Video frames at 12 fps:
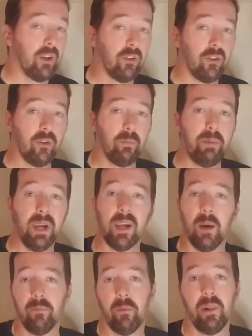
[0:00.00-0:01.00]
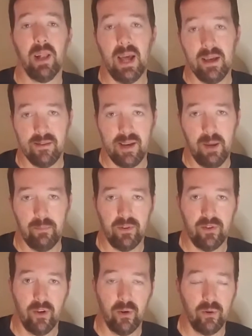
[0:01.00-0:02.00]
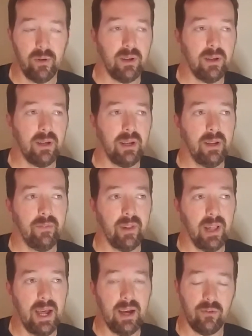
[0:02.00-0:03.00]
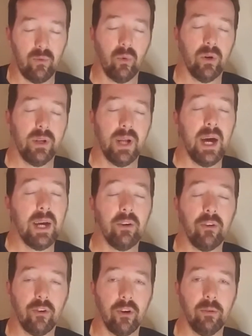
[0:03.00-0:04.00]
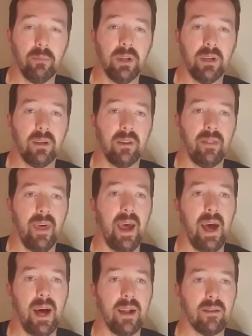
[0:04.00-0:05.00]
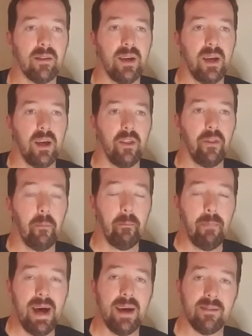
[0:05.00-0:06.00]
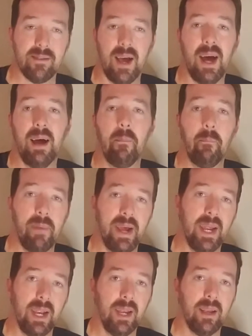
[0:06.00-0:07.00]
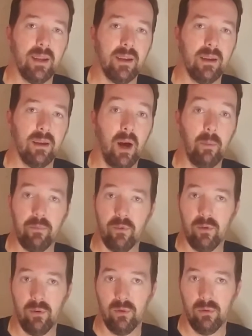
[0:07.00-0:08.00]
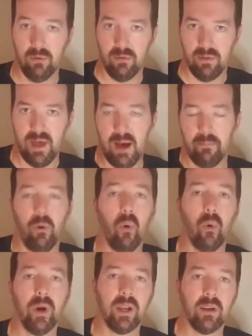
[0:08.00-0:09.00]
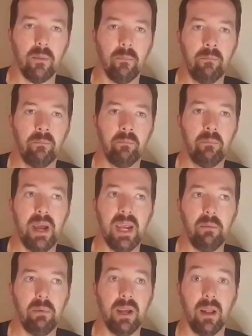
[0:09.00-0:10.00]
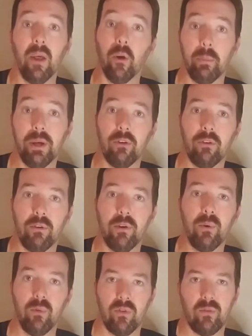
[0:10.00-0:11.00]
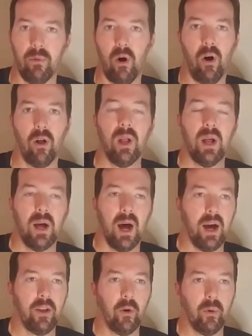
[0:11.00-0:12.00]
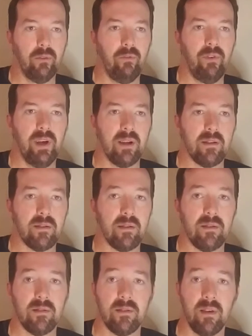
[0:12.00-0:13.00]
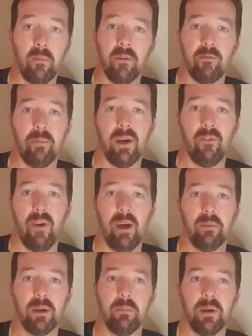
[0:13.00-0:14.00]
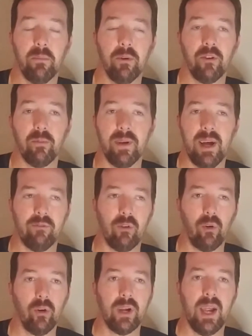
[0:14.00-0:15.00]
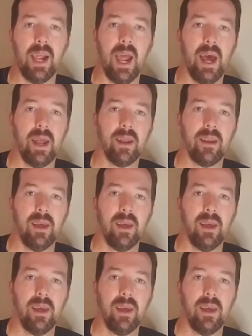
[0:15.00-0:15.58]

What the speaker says: to pick up from the last episode, in the last one, I determined that the mask I made up to that point may be a little bit too small. I know it fits some of my family members, but after looking at it